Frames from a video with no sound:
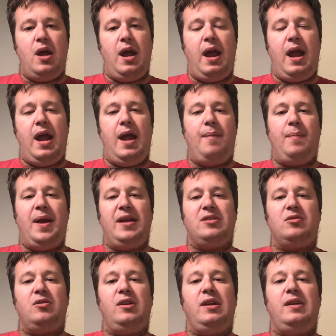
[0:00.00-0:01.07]
And
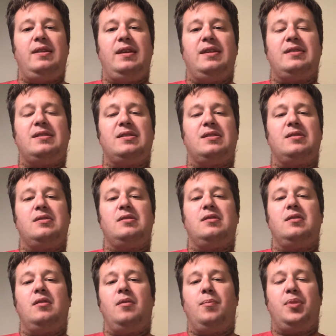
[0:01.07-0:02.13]
basically this
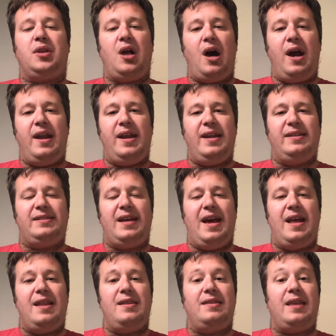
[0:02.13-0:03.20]
plot is
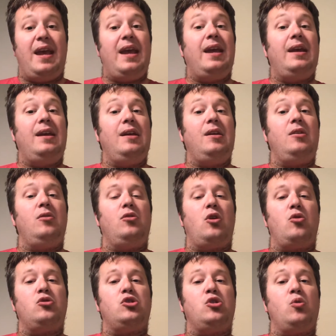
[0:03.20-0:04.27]
that
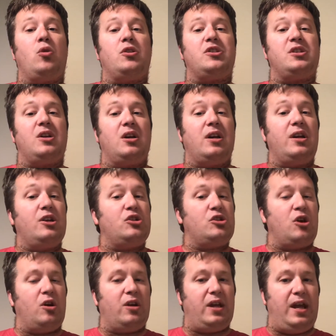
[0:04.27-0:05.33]
those two are stuck in a
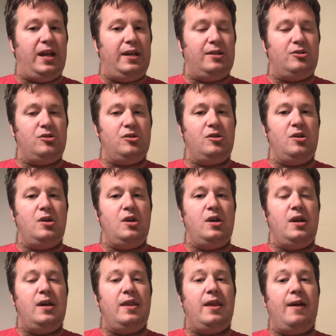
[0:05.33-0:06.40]
shark cage
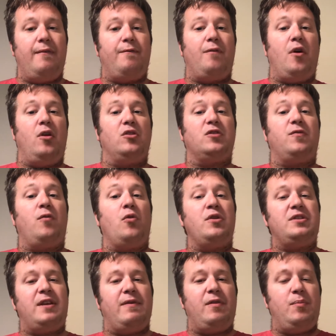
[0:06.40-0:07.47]
that falls
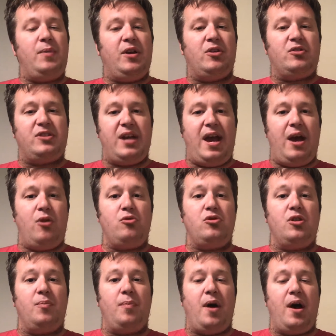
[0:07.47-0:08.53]
47 meters down to
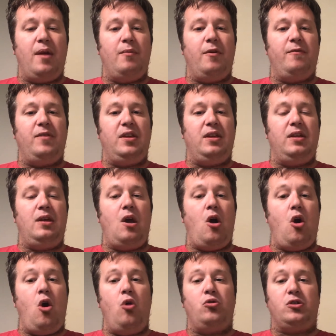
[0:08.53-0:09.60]
the bottom of the
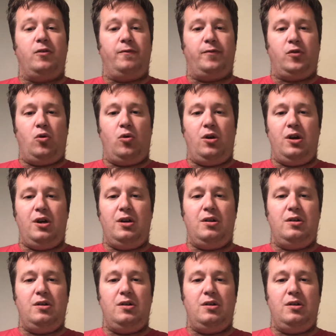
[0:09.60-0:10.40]
ocean floor.